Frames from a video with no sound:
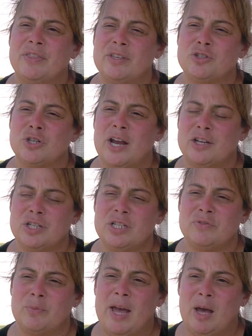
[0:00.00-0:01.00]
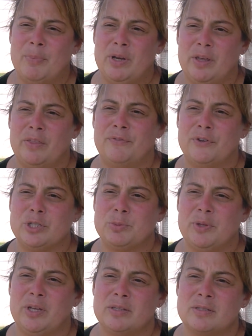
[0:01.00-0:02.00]
these tragedies from happening in the first
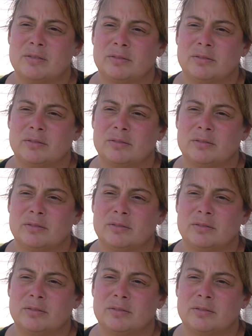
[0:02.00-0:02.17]
place?